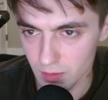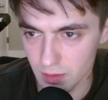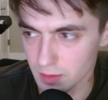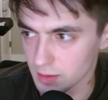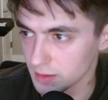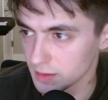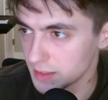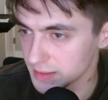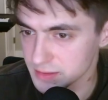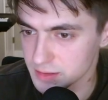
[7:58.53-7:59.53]

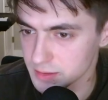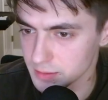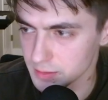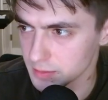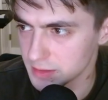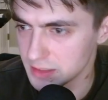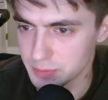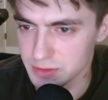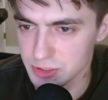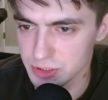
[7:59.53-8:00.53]
Next key
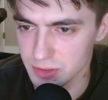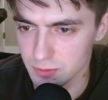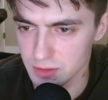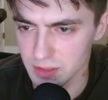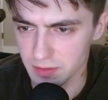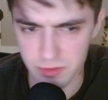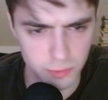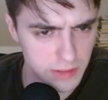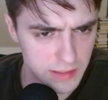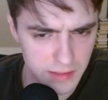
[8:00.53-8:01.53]
position was, I think,
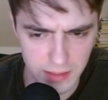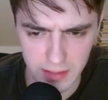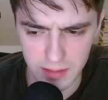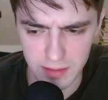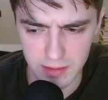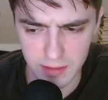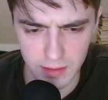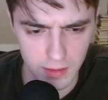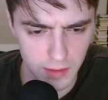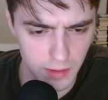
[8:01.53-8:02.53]
29,
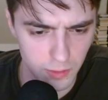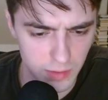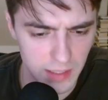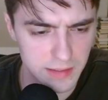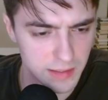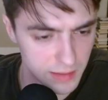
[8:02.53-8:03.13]
when I did